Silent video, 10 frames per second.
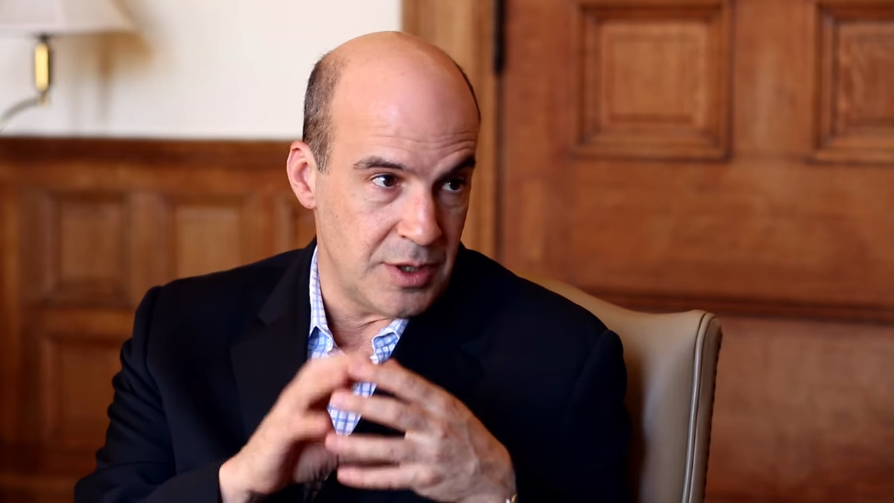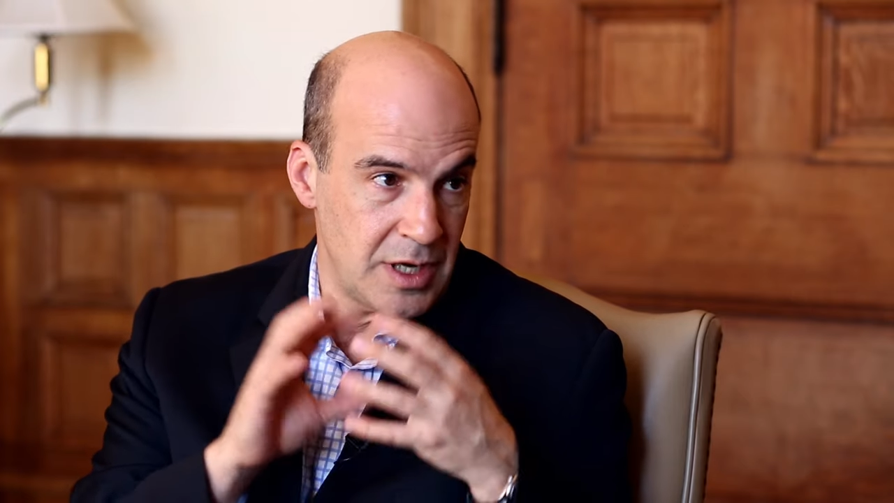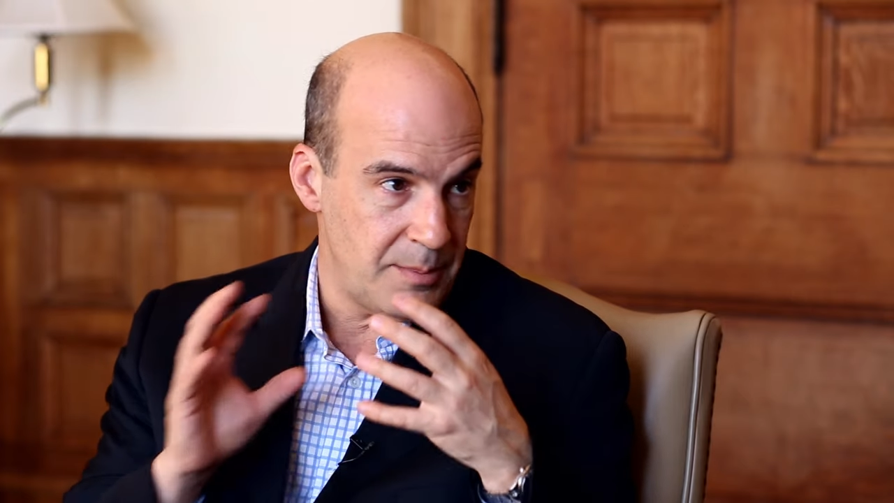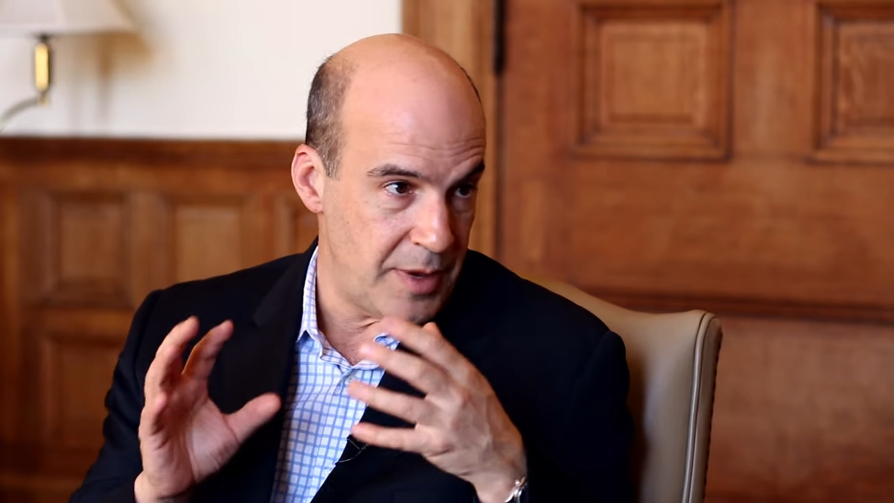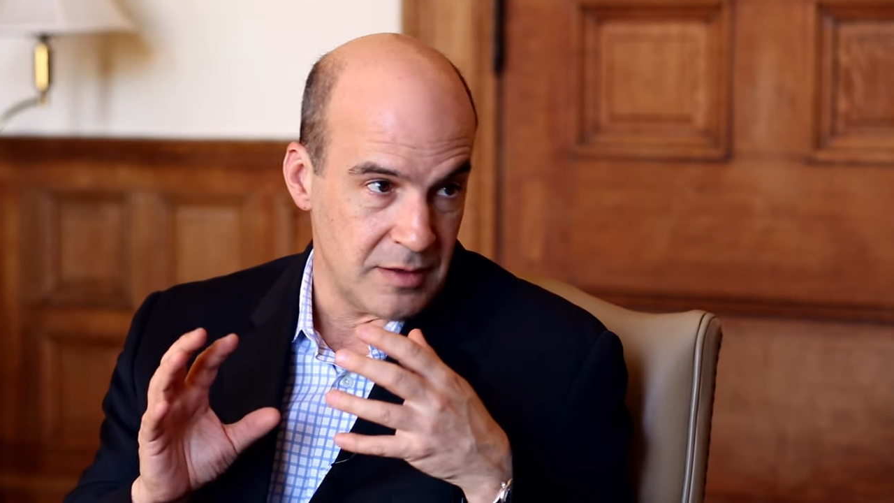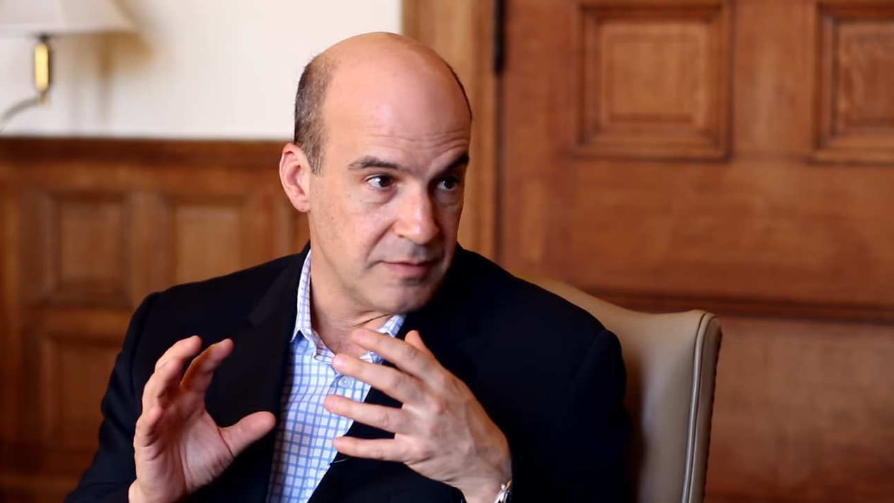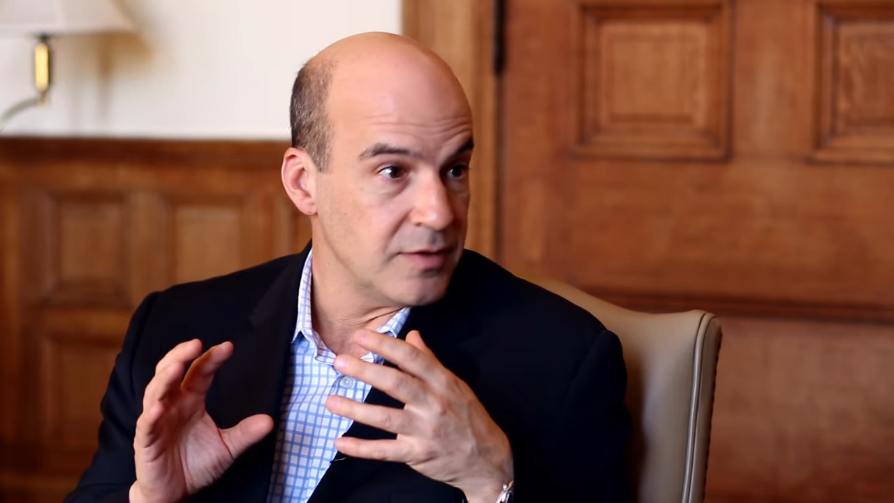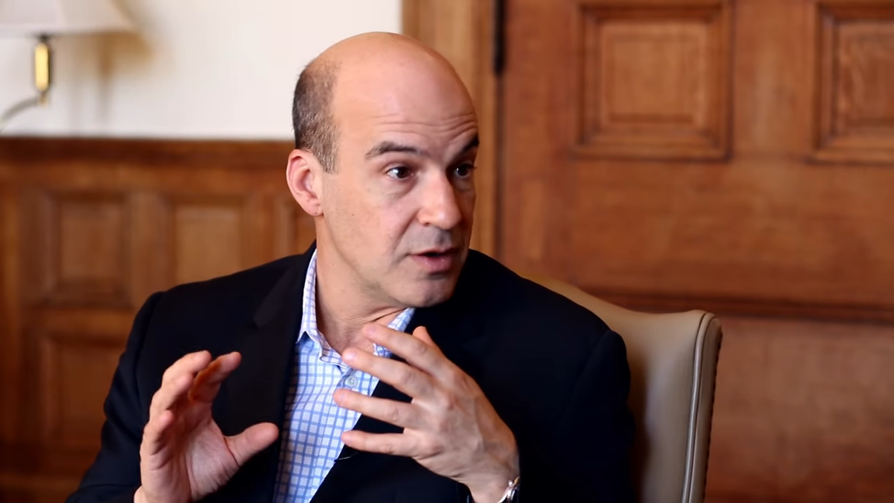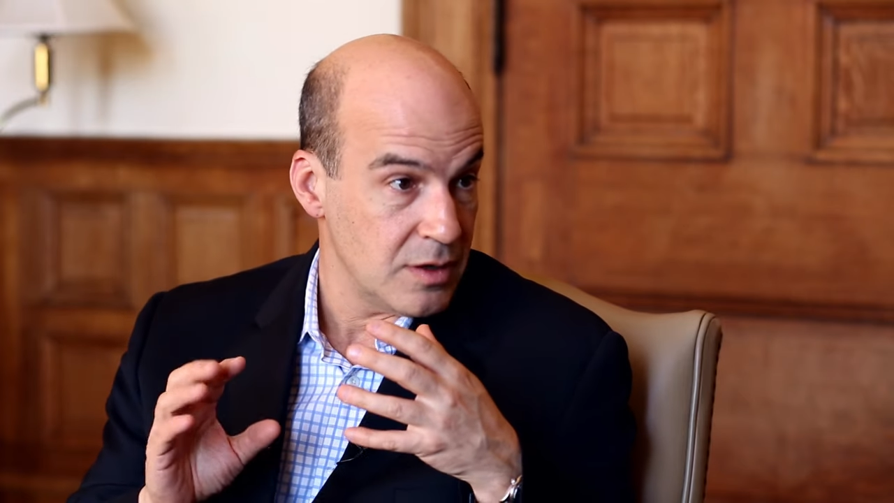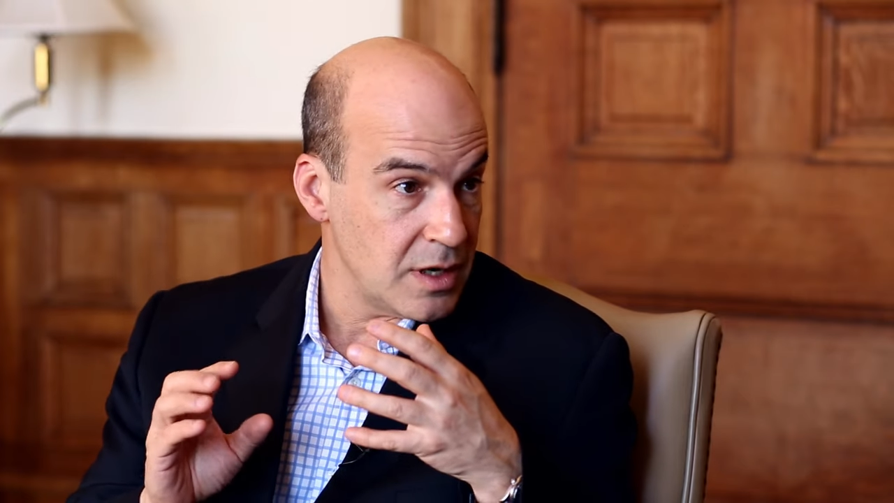but not better
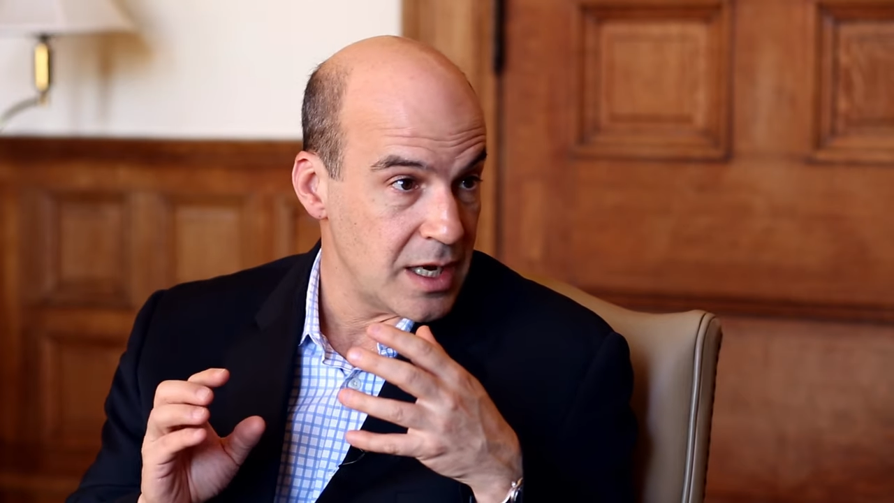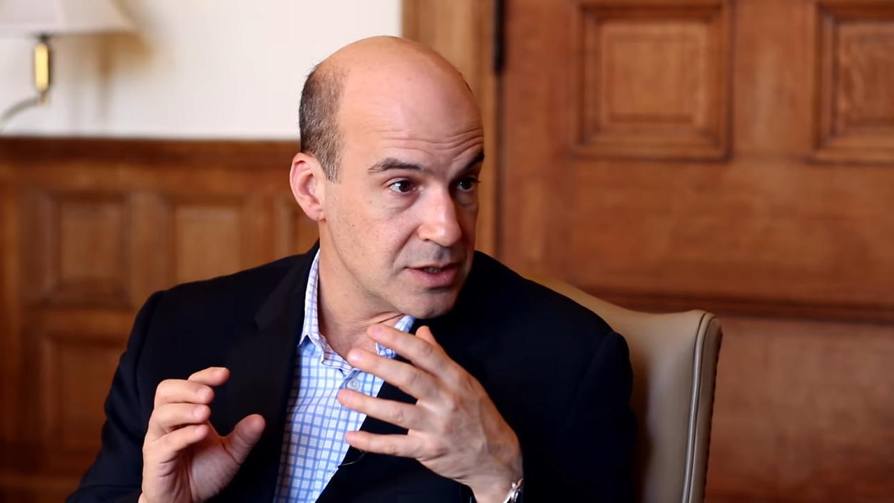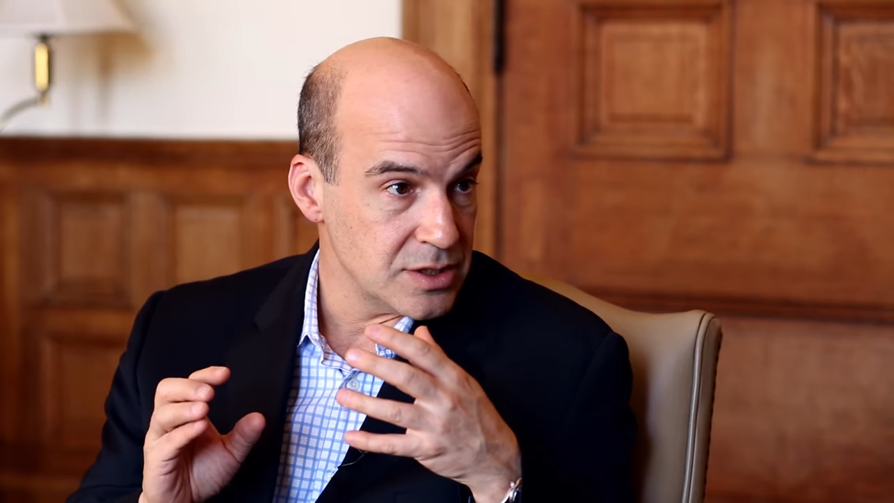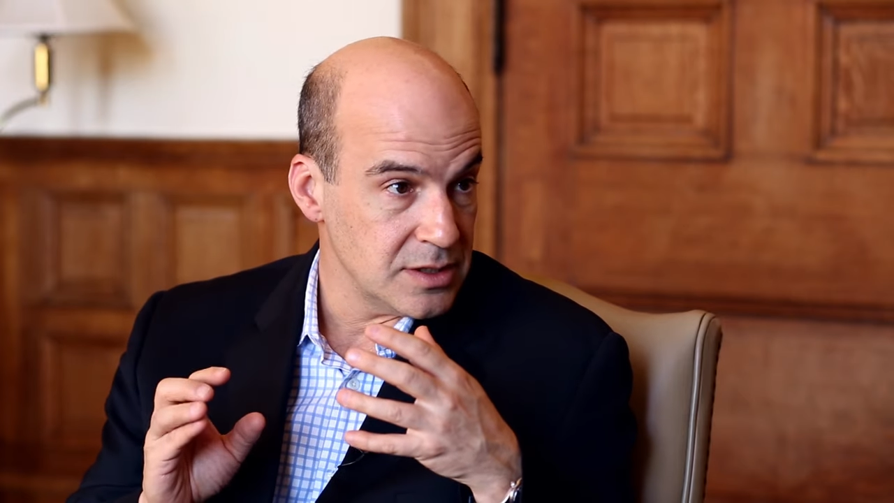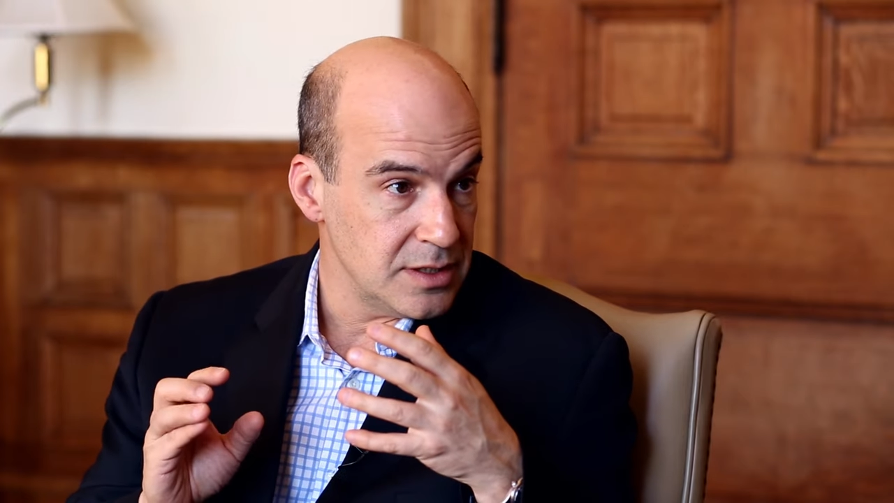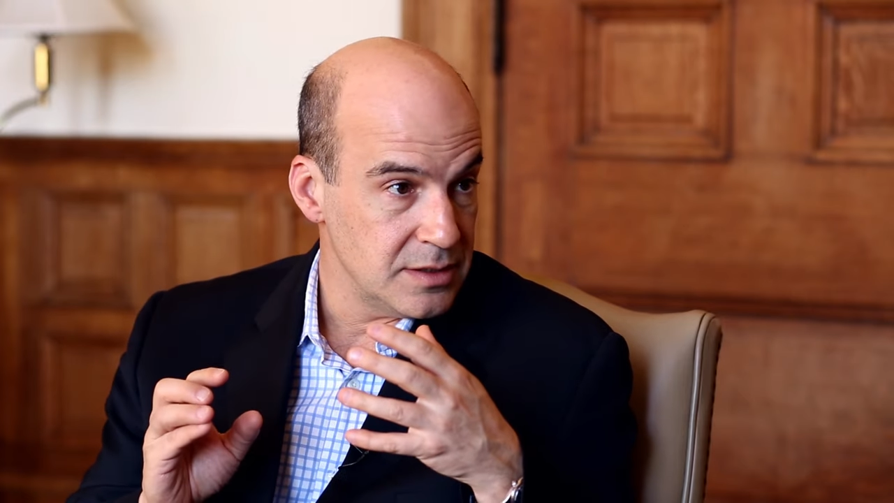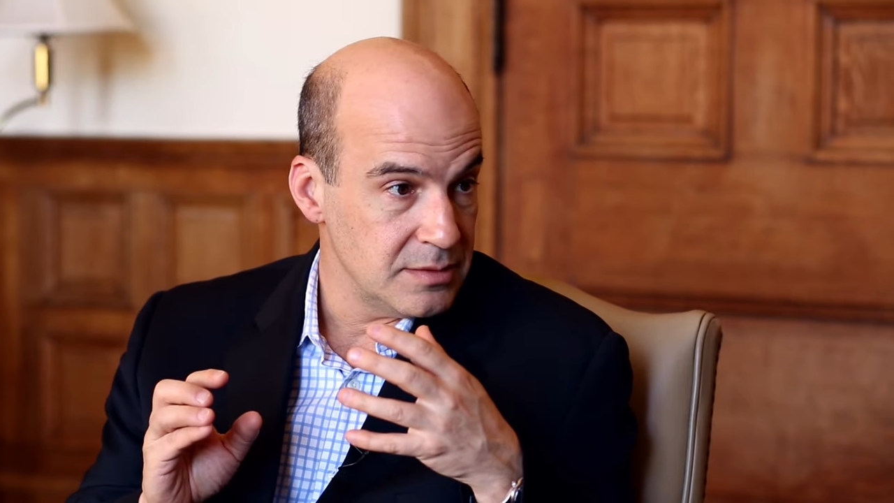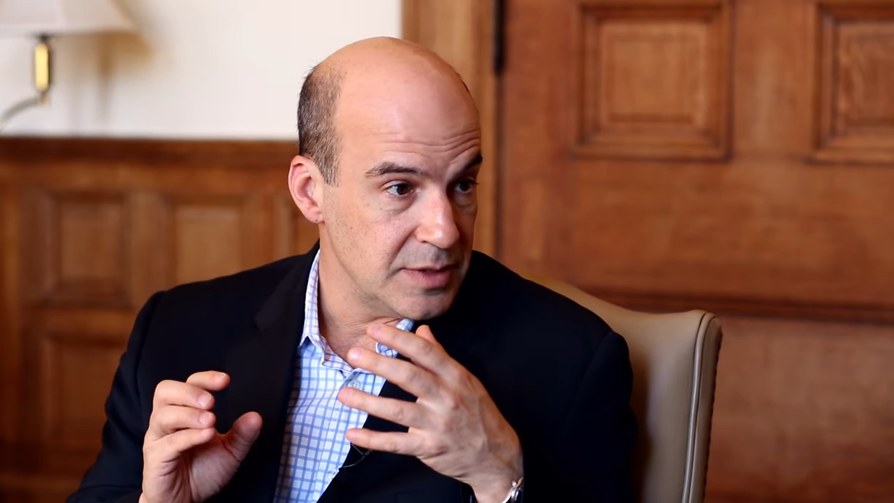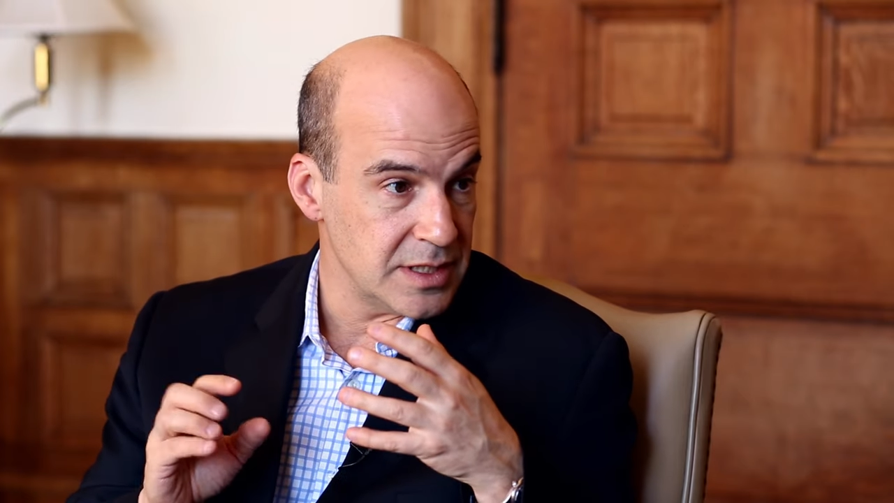for her actually, mm -hmm.